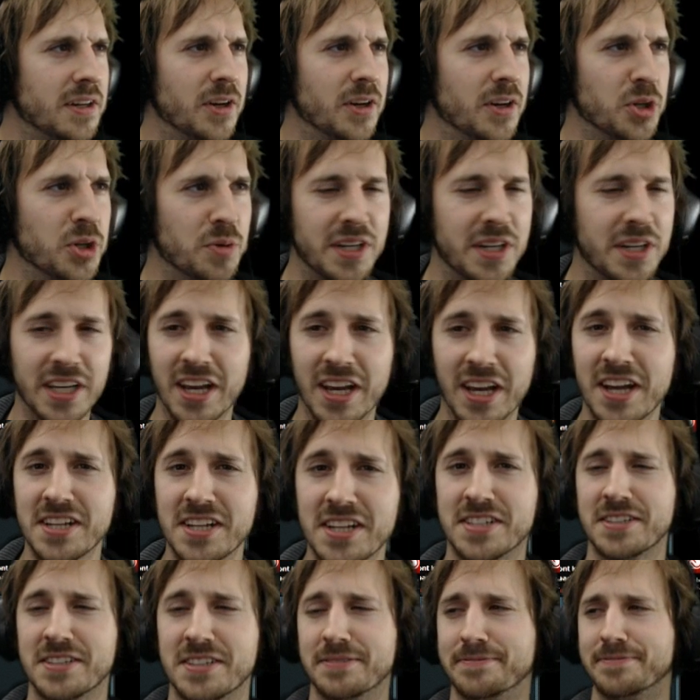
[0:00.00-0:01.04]
You ready,
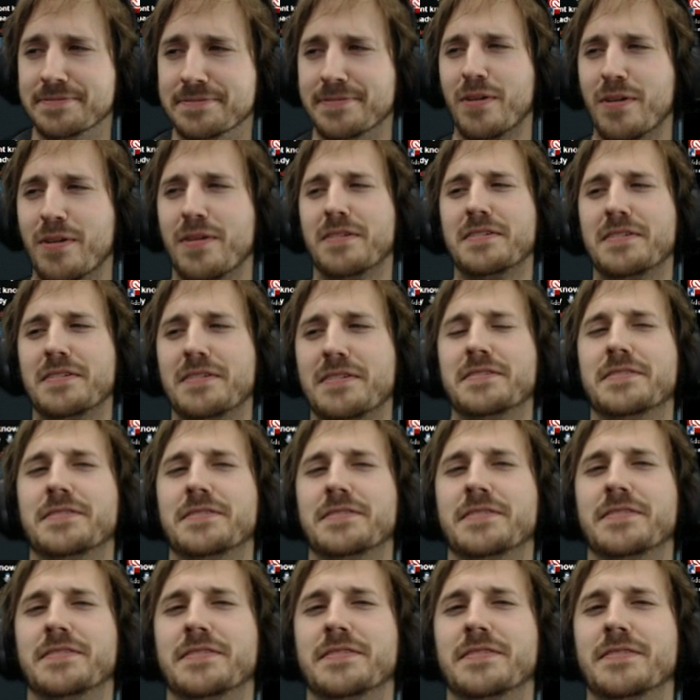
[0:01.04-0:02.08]
guys?
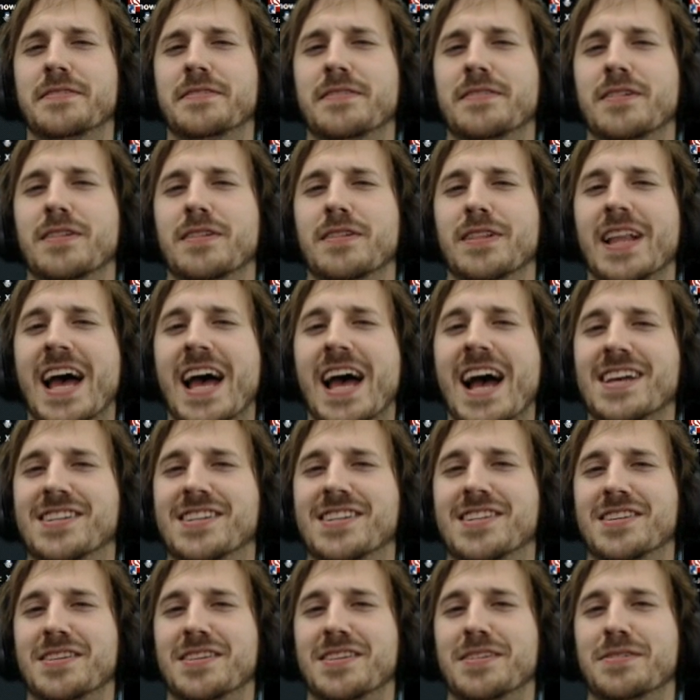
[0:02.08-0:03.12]

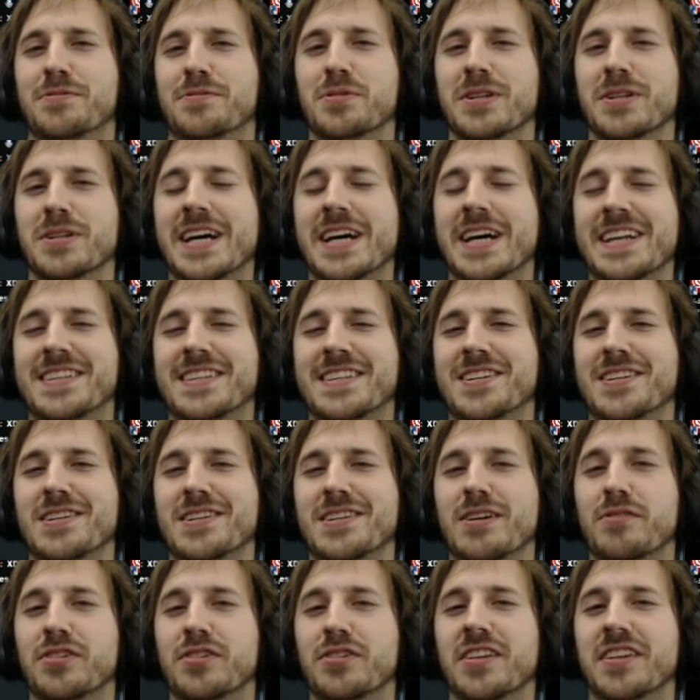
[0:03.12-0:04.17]
Last roulette
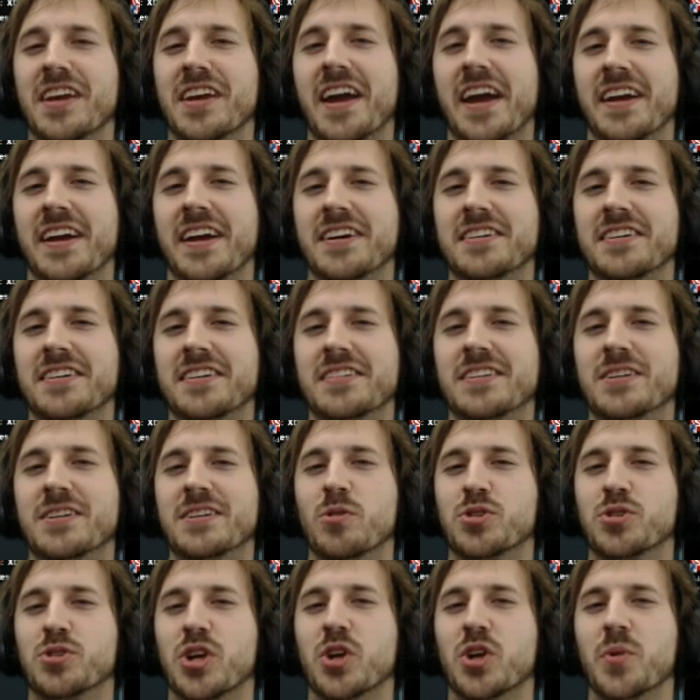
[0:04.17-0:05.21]
of the day.
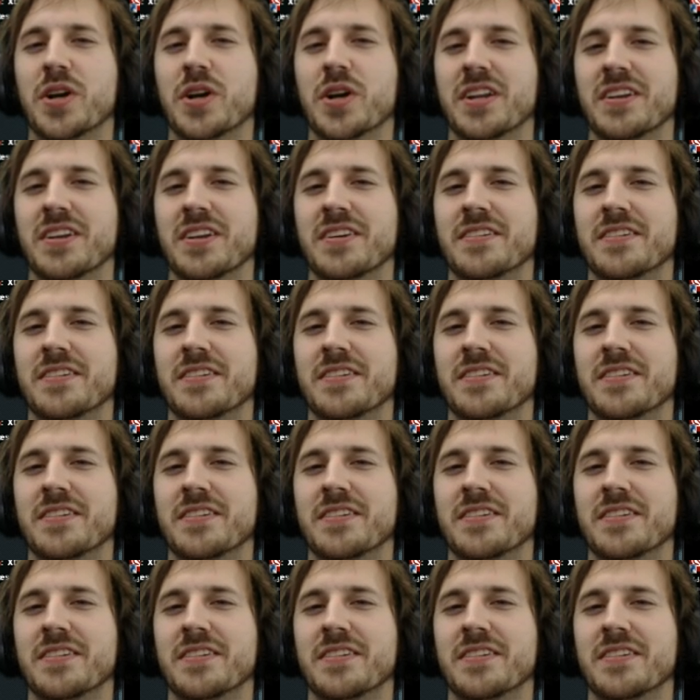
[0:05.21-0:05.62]
Who's gonna win?